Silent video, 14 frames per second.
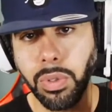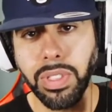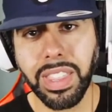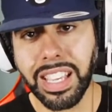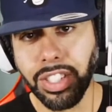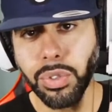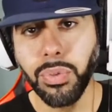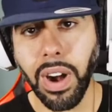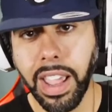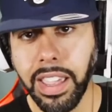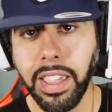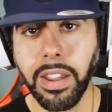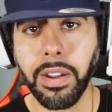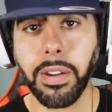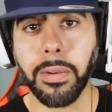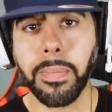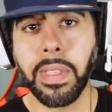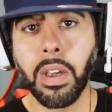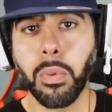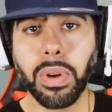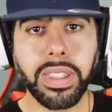this right here,
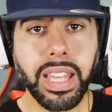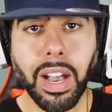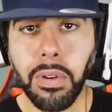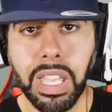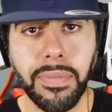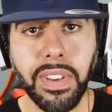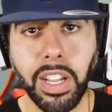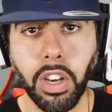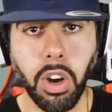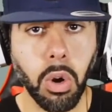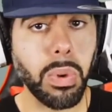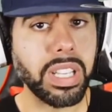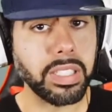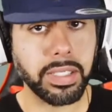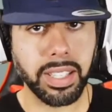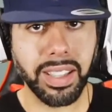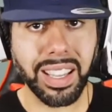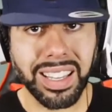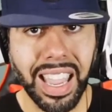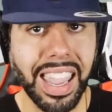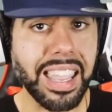without even going to
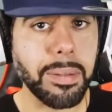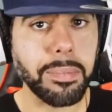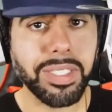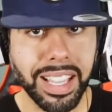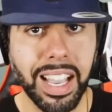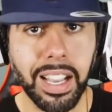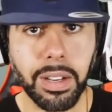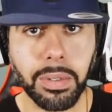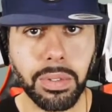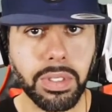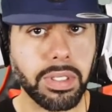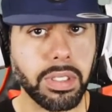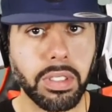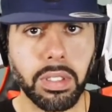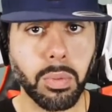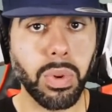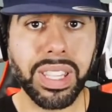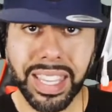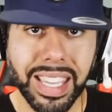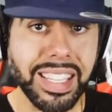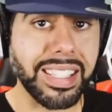the game sounds
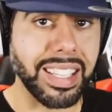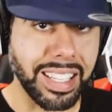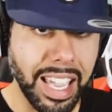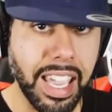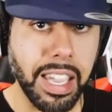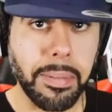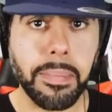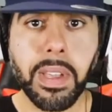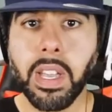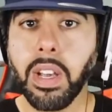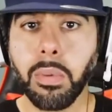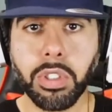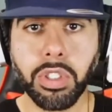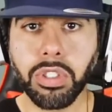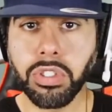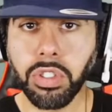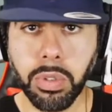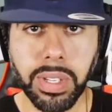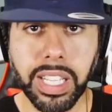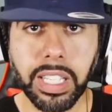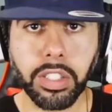within the game, we're just
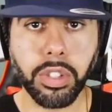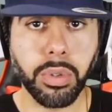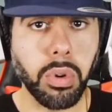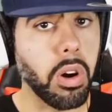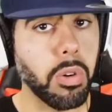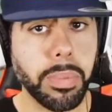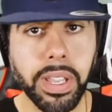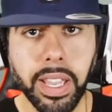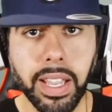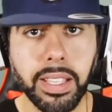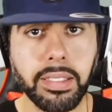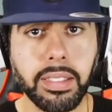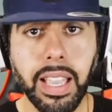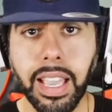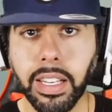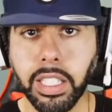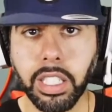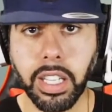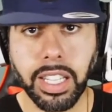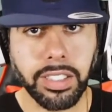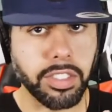doing it through OBS
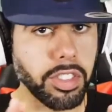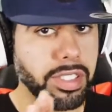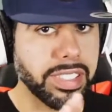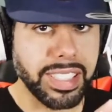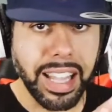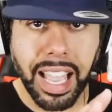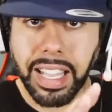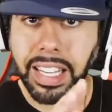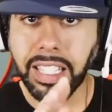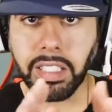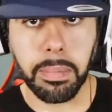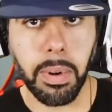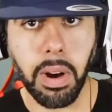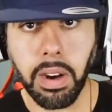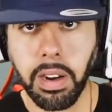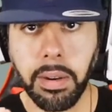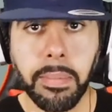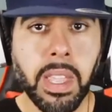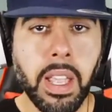and just sliding the bar.